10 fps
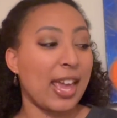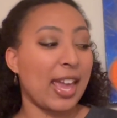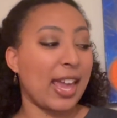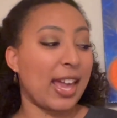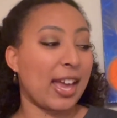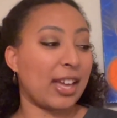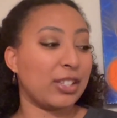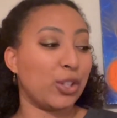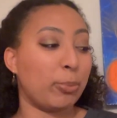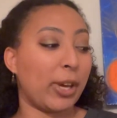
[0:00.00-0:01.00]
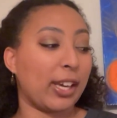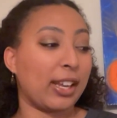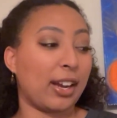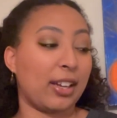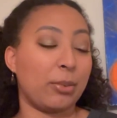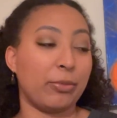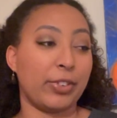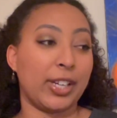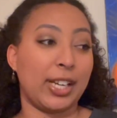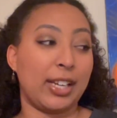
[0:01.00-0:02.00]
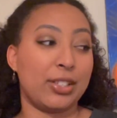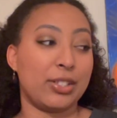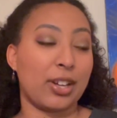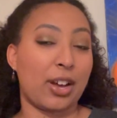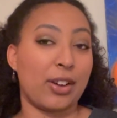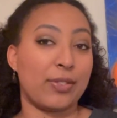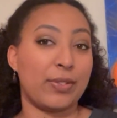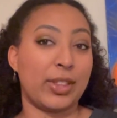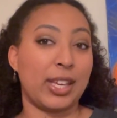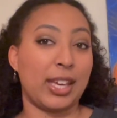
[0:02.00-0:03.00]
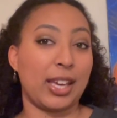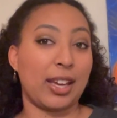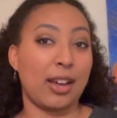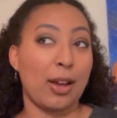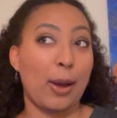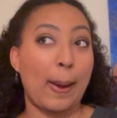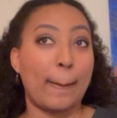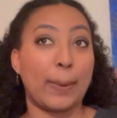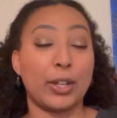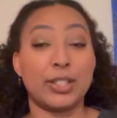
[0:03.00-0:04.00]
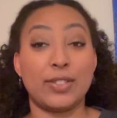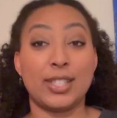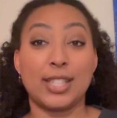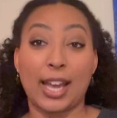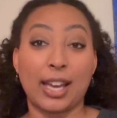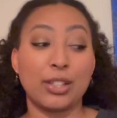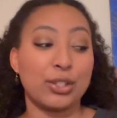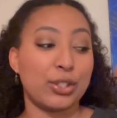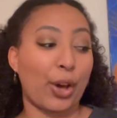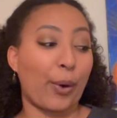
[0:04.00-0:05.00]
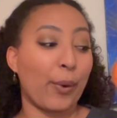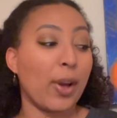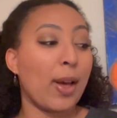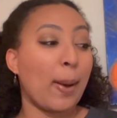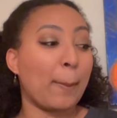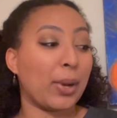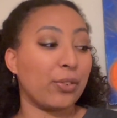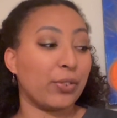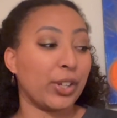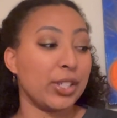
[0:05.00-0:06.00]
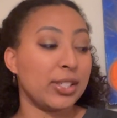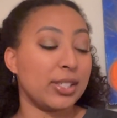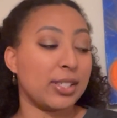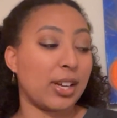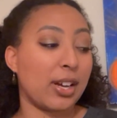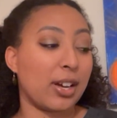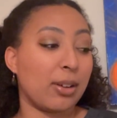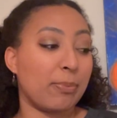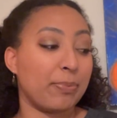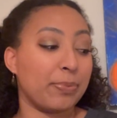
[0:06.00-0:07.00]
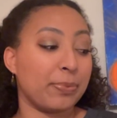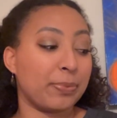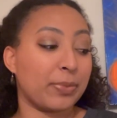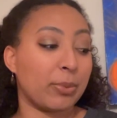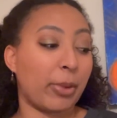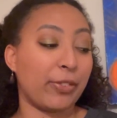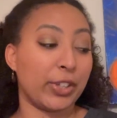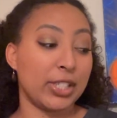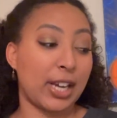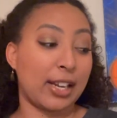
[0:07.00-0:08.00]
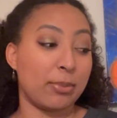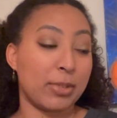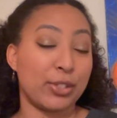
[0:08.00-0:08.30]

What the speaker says: and you pick an item for each of the parts of the saying. So my first item is